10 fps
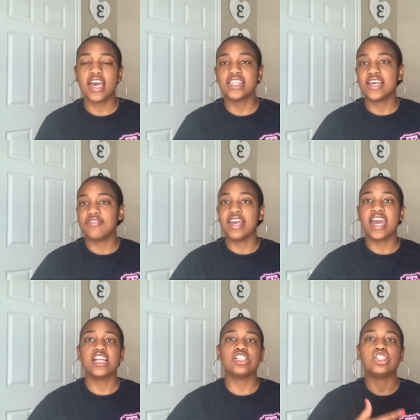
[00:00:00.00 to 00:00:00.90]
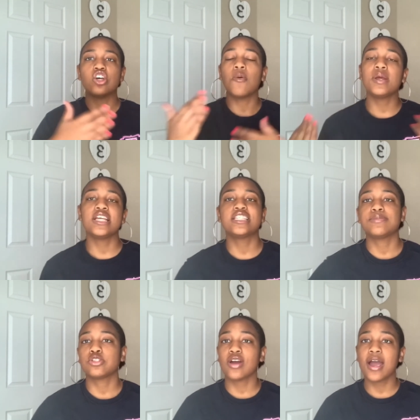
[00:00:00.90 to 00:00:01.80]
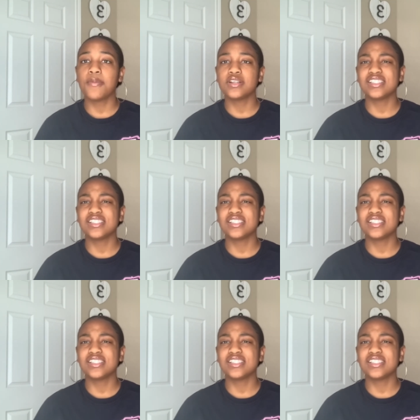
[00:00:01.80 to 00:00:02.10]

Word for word: and they've gained so many subscribers.